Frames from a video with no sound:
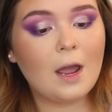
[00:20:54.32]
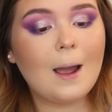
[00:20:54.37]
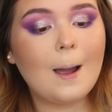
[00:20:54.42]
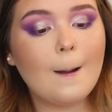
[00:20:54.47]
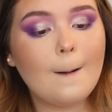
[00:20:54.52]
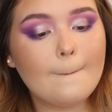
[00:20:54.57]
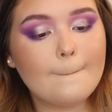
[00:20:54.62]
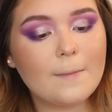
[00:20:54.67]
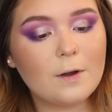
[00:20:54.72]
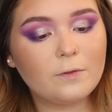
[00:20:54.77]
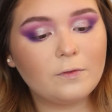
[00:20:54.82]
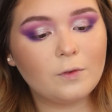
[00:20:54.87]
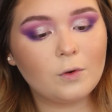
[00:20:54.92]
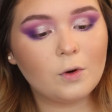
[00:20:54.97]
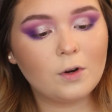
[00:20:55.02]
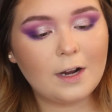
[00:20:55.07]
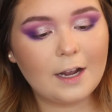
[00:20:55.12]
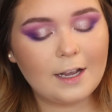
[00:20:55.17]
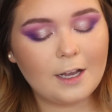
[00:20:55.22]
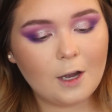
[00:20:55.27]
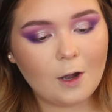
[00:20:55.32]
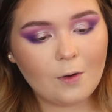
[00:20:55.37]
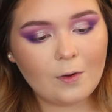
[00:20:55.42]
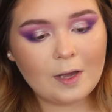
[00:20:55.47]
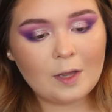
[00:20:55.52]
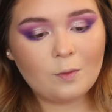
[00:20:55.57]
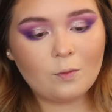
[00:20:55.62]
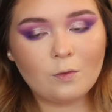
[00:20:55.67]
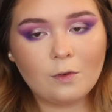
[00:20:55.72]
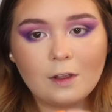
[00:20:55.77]
now, before I go
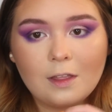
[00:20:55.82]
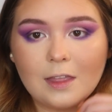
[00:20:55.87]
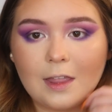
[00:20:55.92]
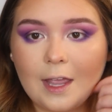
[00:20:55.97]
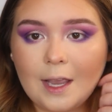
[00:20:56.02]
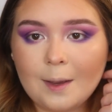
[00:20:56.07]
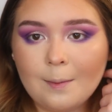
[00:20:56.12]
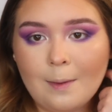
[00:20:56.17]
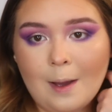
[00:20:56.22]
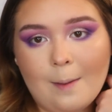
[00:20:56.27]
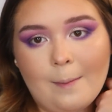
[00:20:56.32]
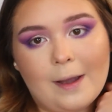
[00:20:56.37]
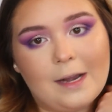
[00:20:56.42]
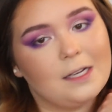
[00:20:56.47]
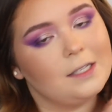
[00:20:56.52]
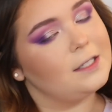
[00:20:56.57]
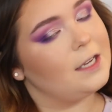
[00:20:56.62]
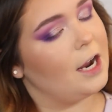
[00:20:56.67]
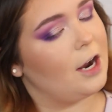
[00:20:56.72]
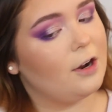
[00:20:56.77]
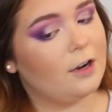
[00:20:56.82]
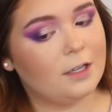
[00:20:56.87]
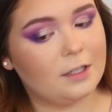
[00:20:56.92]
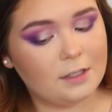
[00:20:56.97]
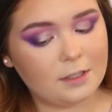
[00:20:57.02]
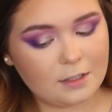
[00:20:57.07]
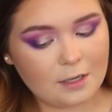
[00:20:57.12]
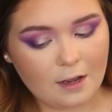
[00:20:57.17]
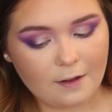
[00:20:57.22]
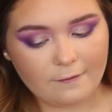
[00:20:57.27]
in with, like, my mascara
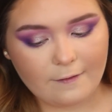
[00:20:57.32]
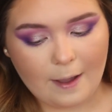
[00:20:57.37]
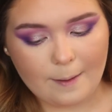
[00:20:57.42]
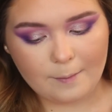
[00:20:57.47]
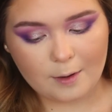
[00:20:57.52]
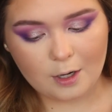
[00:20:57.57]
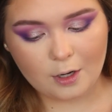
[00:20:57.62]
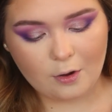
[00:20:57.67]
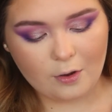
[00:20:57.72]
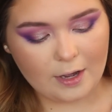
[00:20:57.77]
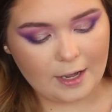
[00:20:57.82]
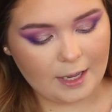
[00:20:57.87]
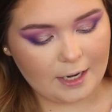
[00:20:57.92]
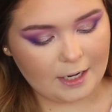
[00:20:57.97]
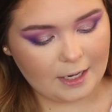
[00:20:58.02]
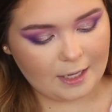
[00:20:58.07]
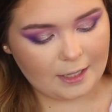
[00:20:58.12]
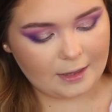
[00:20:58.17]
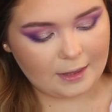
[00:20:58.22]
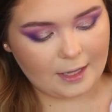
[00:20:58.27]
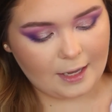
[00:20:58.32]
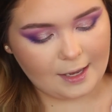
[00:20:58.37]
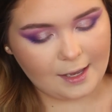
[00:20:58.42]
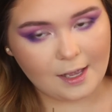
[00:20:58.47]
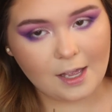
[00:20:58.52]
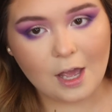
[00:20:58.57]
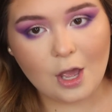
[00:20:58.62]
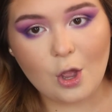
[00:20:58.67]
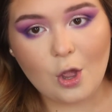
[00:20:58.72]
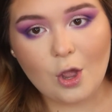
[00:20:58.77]
and stuff, I'm going to go ahead and, like,
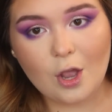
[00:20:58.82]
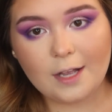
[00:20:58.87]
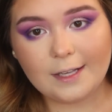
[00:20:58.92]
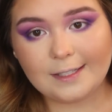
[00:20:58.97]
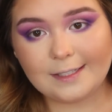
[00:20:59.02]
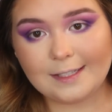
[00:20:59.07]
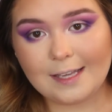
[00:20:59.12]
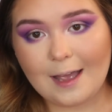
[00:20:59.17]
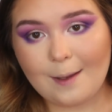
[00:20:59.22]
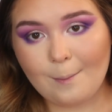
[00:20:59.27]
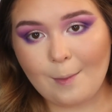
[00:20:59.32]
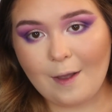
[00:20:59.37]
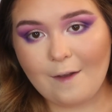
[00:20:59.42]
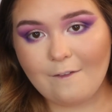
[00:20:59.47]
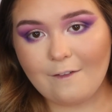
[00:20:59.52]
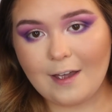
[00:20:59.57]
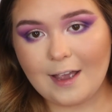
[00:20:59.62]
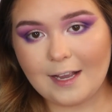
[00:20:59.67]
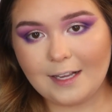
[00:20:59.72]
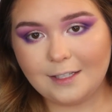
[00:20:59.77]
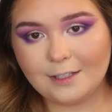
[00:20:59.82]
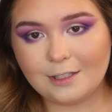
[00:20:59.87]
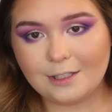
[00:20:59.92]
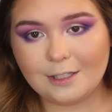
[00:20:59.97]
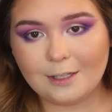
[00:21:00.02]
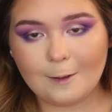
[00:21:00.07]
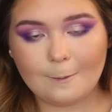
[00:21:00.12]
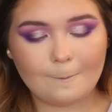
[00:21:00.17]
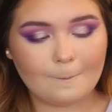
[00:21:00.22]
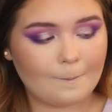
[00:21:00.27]
set my face.
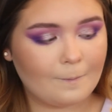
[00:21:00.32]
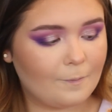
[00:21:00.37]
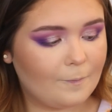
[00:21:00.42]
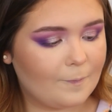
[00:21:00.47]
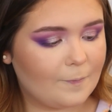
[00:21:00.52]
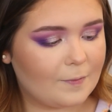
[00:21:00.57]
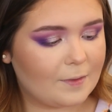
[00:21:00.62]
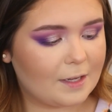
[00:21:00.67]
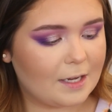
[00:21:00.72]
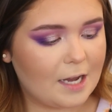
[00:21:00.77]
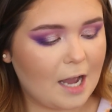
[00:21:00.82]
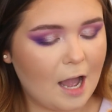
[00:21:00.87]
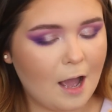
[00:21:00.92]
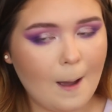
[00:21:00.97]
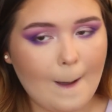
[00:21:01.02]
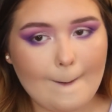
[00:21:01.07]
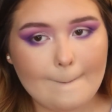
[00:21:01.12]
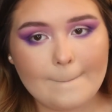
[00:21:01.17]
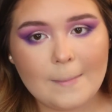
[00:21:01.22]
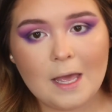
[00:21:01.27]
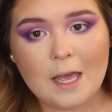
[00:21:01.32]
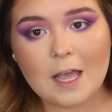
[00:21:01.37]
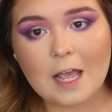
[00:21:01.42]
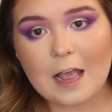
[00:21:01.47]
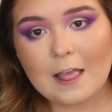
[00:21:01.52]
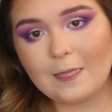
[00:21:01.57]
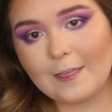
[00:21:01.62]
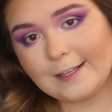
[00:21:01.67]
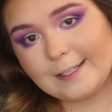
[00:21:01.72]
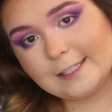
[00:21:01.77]
Um,
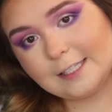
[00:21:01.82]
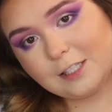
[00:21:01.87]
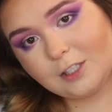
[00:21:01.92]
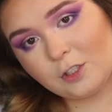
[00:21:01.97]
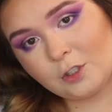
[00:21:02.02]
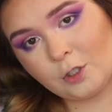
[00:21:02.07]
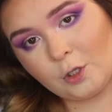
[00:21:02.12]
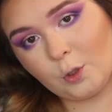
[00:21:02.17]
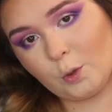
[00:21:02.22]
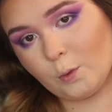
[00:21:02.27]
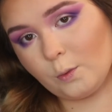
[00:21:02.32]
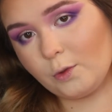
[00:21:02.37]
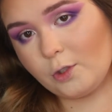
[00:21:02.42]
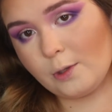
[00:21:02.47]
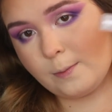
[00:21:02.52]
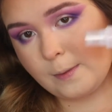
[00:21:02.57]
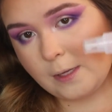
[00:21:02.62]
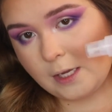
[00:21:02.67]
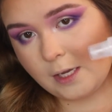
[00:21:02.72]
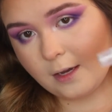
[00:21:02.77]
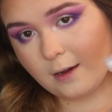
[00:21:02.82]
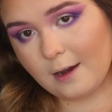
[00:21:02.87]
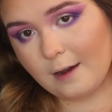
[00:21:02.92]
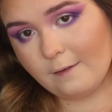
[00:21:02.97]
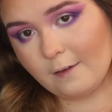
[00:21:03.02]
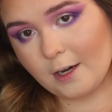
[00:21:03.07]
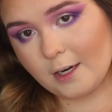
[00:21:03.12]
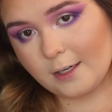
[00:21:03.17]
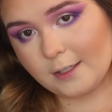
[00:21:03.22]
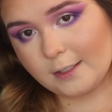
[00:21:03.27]
this is new to me. I've
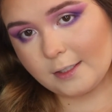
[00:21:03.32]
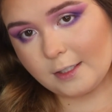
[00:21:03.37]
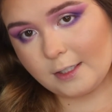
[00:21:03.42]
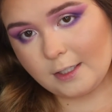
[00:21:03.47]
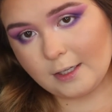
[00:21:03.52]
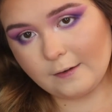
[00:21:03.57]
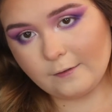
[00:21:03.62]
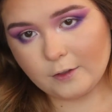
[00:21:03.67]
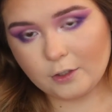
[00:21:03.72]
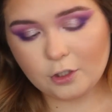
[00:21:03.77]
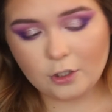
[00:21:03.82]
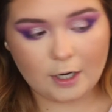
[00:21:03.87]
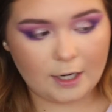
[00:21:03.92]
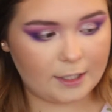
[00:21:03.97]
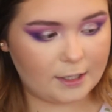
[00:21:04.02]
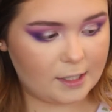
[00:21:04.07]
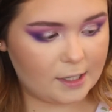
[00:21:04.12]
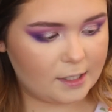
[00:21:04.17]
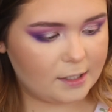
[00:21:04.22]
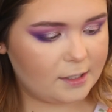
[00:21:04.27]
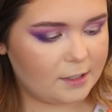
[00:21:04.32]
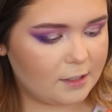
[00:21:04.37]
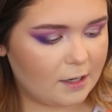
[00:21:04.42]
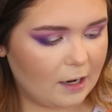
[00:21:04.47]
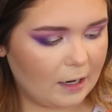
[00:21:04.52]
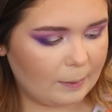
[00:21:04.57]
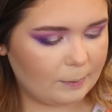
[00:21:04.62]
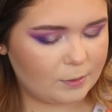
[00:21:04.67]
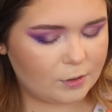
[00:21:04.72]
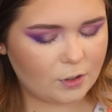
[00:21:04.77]
honestly never tried this,
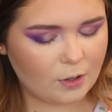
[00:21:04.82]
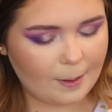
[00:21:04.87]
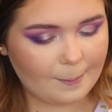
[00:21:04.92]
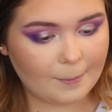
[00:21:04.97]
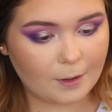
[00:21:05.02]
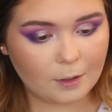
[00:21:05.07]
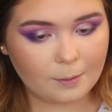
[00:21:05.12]
um, so I'm